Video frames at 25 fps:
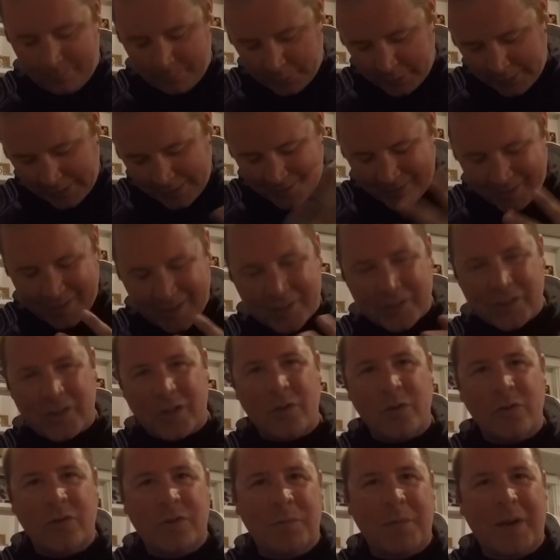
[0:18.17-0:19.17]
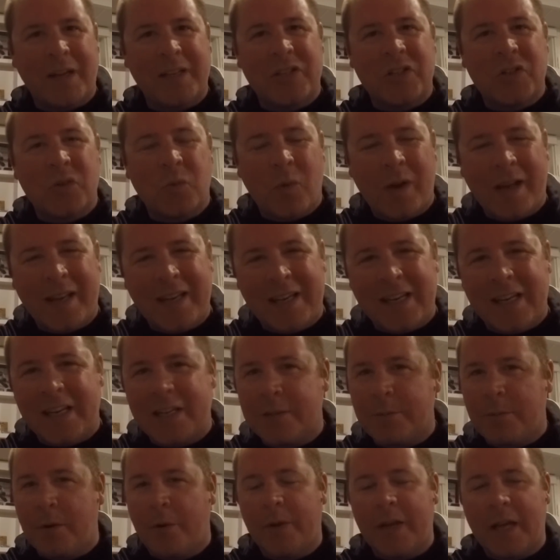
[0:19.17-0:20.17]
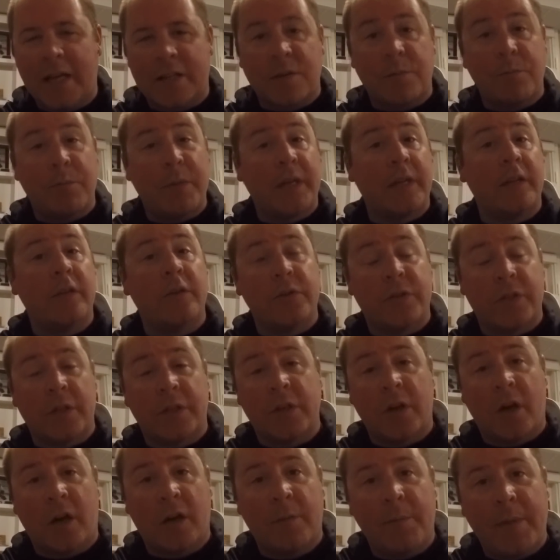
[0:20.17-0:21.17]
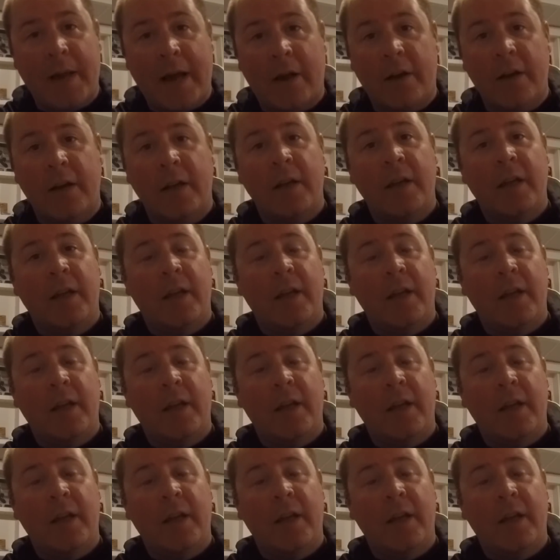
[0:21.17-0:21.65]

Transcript: Please excuse my sweatiness, but we got some big news to talk about.